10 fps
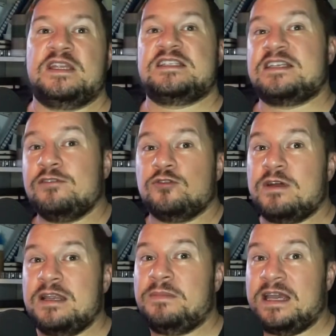
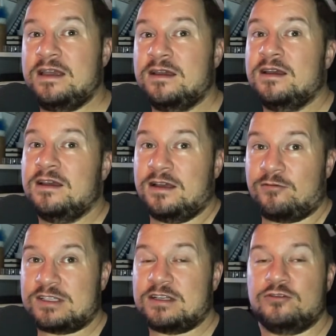720p
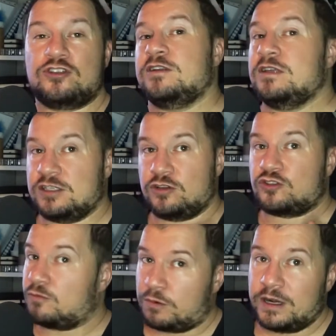resolution is
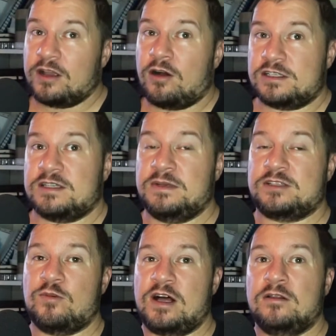also pretty awesome as
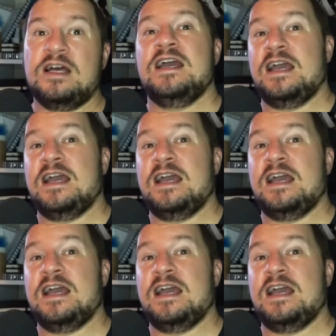well.